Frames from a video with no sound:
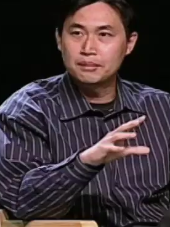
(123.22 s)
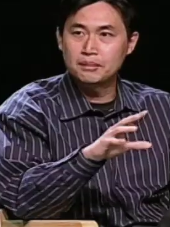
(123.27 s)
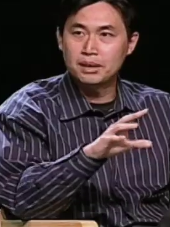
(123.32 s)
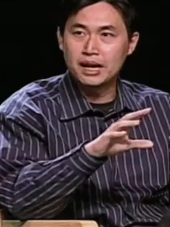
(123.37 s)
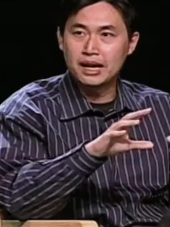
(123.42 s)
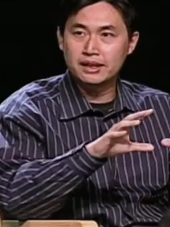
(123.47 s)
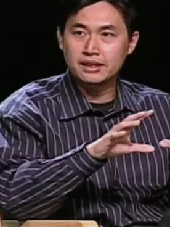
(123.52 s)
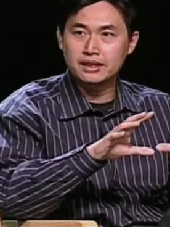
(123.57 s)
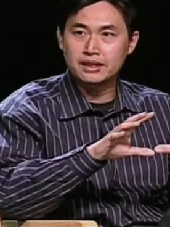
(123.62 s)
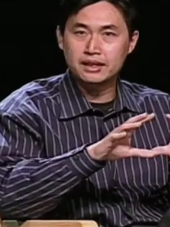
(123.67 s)
I
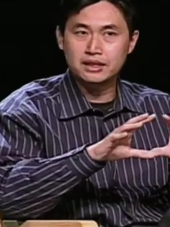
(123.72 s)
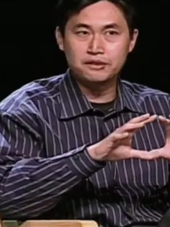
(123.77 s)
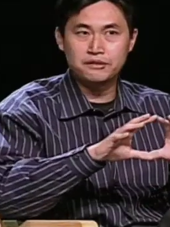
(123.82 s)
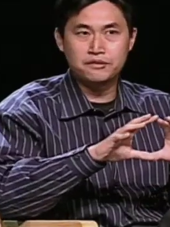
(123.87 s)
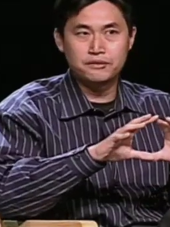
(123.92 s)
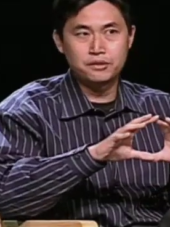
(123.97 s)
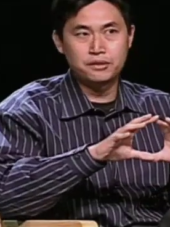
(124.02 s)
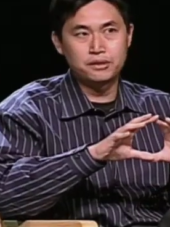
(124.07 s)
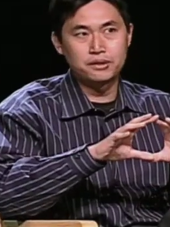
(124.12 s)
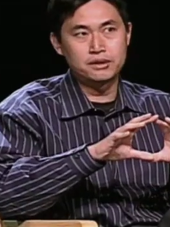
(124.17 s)
think kind of
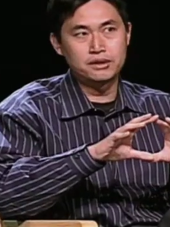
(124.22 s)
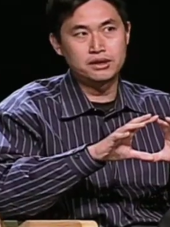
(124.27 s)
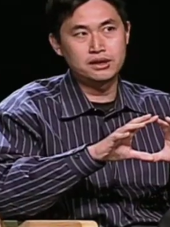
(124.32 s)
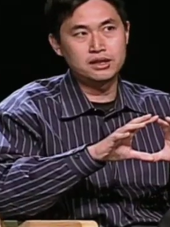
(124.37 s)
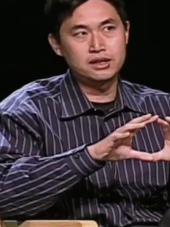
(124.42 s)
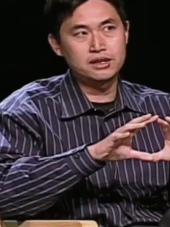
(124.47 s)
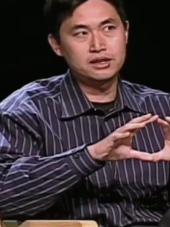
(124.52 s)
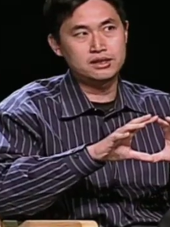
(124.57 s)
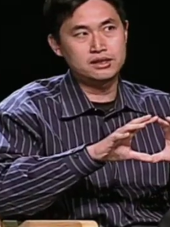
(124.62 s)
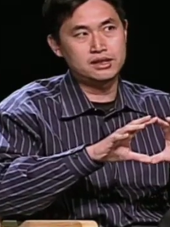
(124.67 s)
for
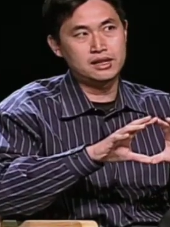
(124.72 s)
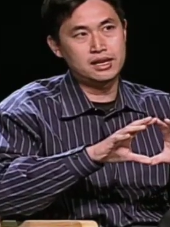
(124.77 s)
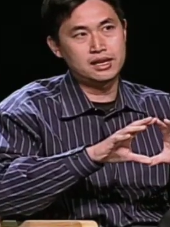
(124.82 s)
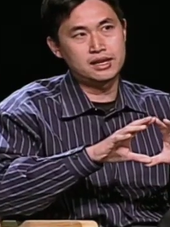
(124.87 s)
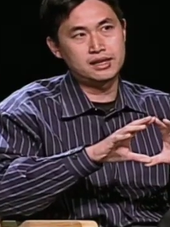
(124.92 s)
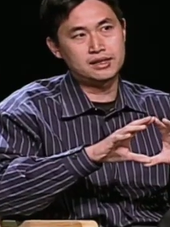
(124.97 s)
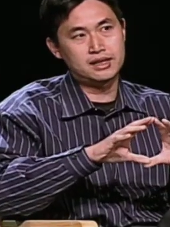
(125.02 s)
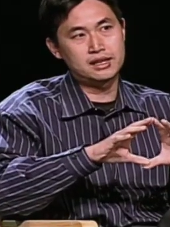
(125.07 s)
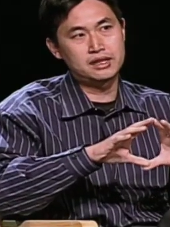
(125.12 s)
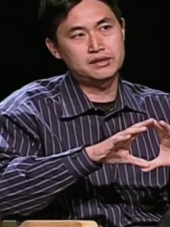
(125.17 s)
us as
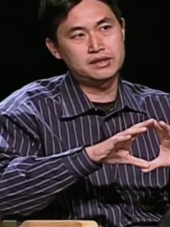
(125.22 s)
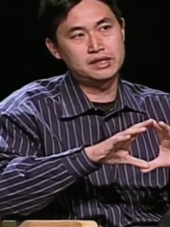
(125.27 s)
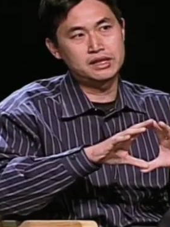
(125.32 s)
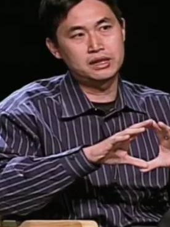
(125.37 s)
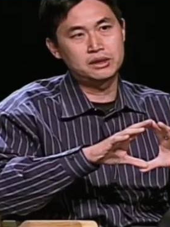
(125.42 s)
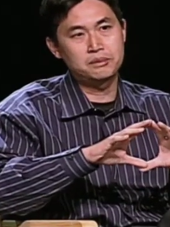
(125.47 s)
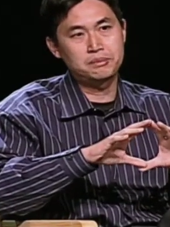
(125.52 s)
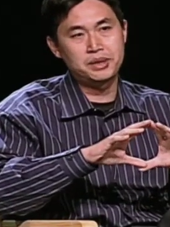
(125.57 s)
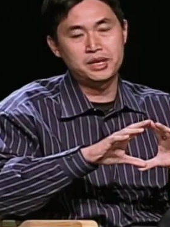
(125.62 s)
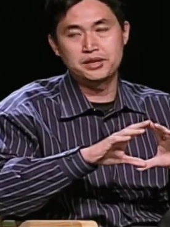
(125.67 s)
kind of the Yellow
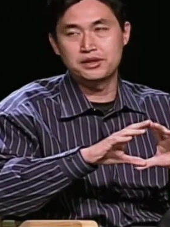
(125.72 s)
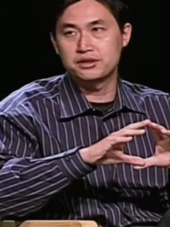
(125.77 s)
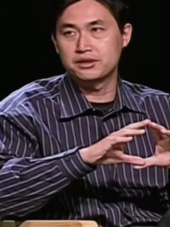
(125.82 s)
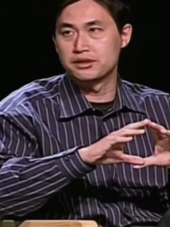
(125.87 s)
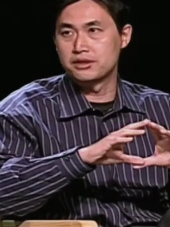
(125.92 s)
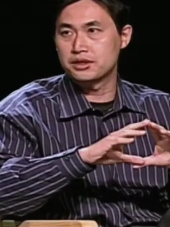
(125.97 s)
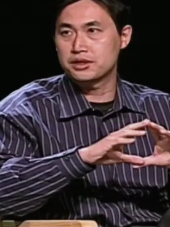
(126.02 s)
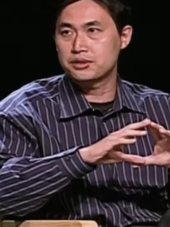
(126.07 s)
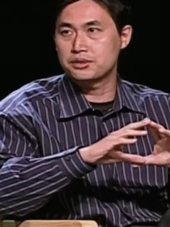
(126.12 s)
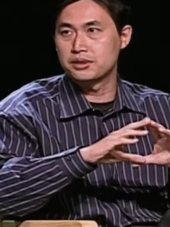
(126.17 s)
Pages
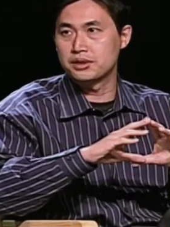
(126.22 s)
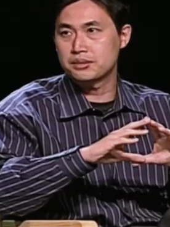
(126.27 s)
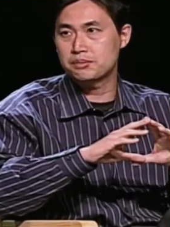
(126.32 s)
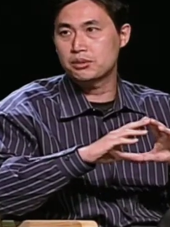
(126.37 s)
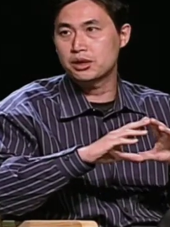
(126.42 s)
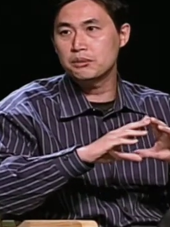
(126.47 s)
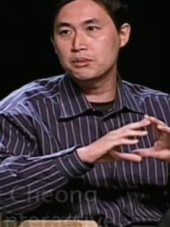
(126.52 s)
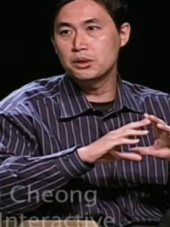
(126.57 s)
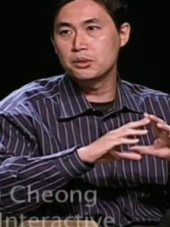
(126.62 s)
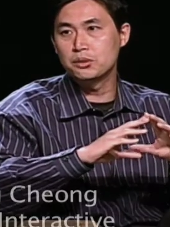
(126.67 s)
industry, it's
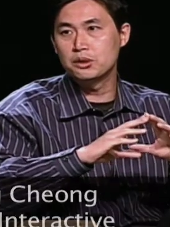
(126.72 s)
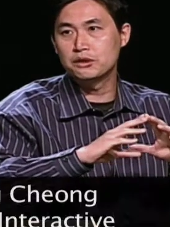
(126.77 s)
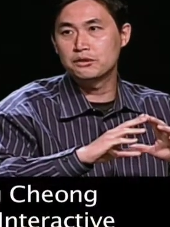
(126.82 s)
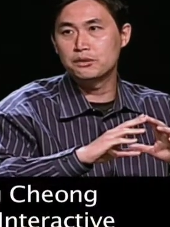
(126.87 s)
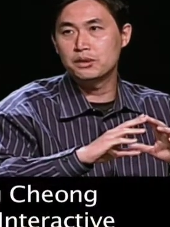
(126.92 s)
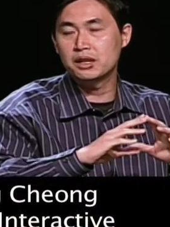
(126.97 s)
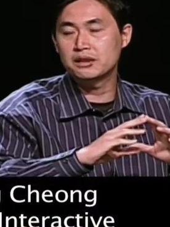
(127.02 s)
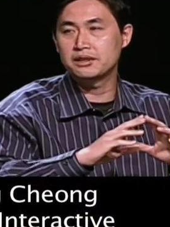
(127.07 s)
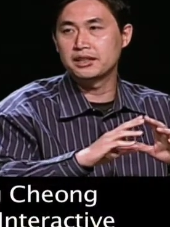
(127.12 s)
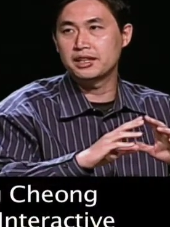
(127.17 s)
probably
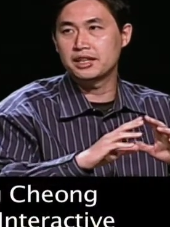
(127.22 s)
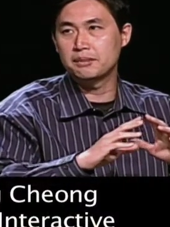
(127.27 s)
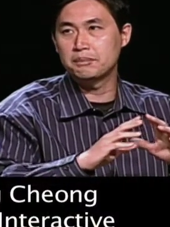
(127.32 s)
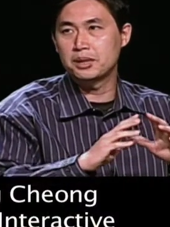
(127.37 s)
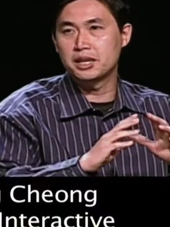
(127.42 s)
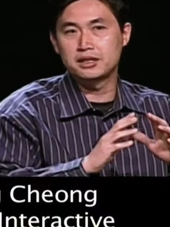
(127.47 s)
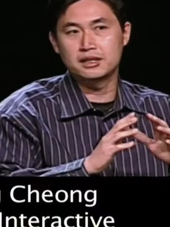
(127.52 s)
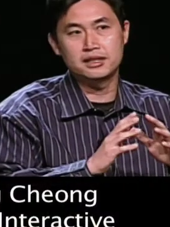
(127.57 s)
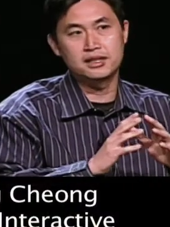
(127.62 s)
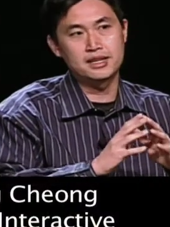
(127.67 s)
worthwhile thinking about
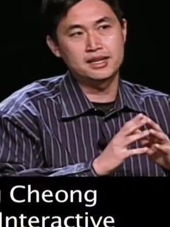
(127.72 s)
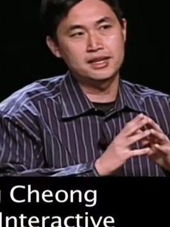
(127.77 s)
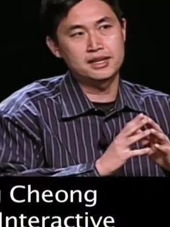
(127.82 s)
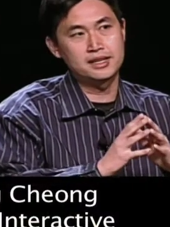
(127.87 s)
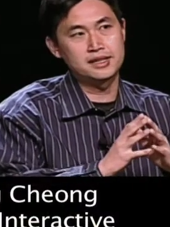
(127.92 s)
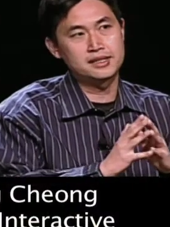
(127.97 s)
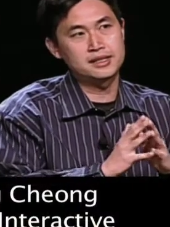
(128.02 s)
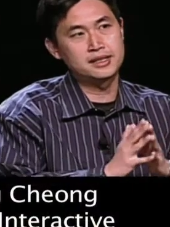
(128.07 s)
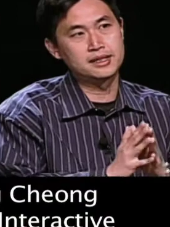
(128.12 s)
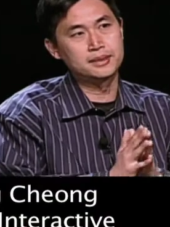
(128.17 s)
it
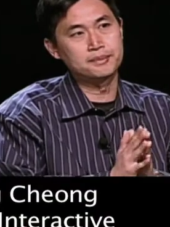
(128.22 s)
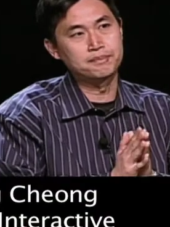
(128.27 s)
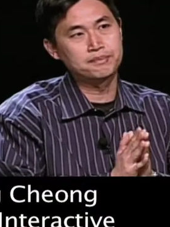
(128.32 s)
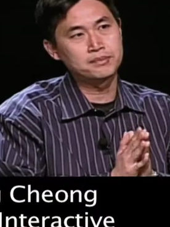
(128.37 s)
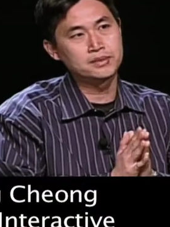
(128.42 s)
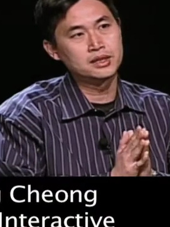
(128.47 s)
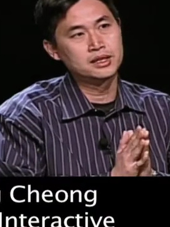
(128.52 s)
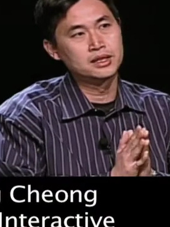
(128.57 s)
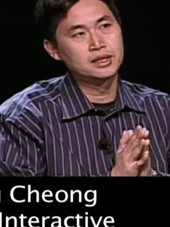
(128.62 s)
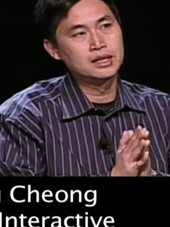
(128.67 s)

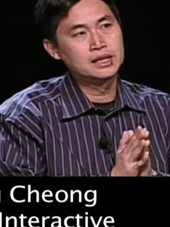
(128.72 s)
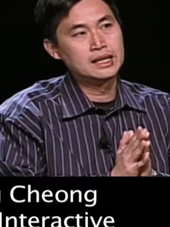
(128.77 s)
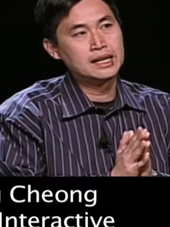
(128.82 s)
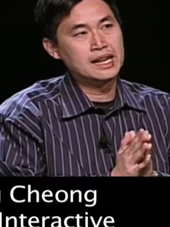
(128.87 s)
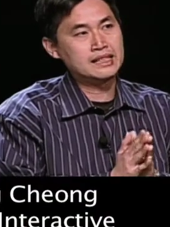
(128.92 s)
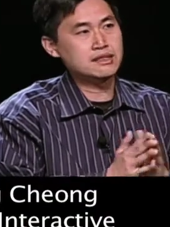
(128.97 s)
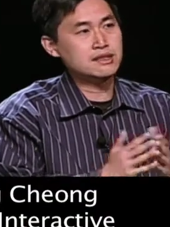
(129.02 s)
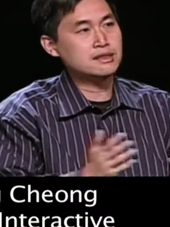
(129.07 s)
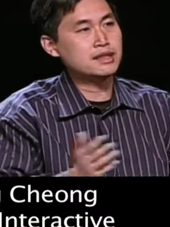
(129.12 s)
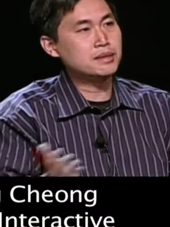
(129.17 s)
as a
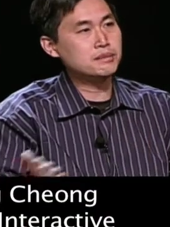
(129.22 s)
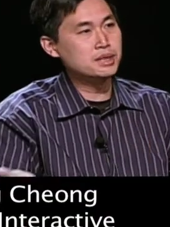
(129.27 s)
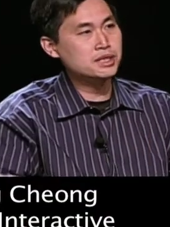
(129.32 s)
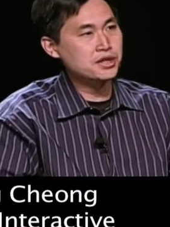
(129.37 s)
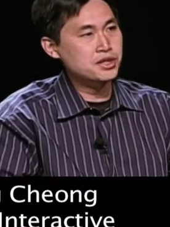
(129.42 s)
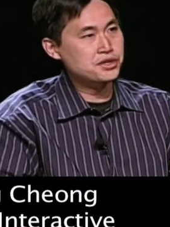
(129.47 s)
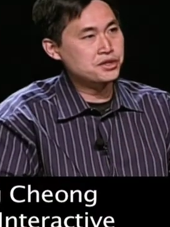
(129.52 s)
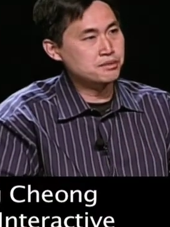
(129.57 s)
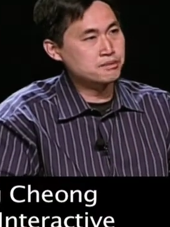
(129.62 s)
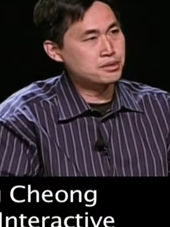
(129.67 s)

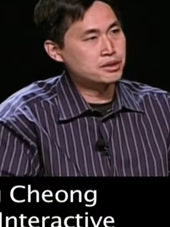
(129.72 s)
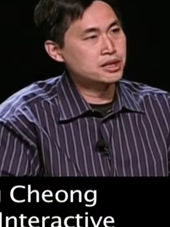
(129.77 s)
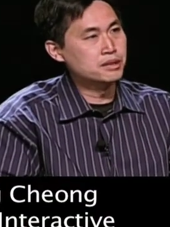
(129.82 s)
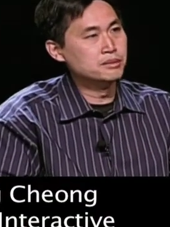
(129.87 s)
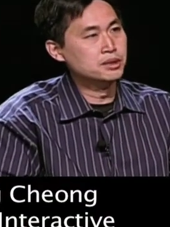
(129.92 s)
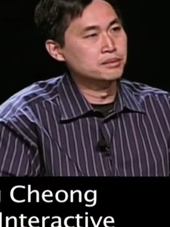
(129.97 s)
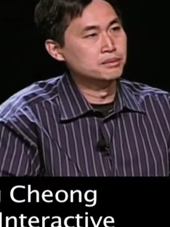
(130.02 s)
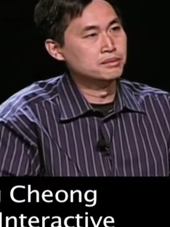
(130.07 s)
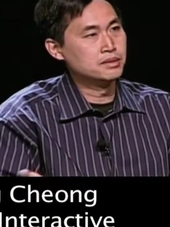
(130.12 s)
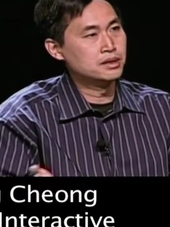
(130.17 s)
segmentation problem,
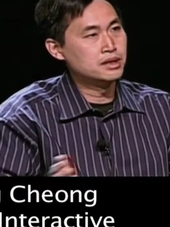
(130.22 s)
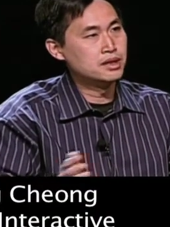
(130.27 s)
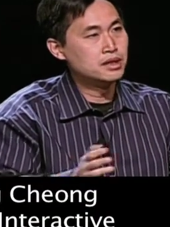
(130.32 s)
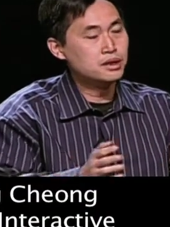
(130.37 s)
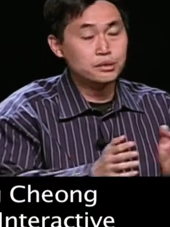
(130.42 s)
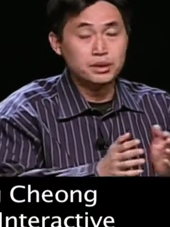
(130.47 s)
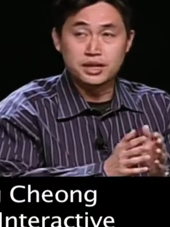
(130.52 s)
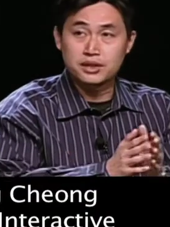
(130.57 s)
right?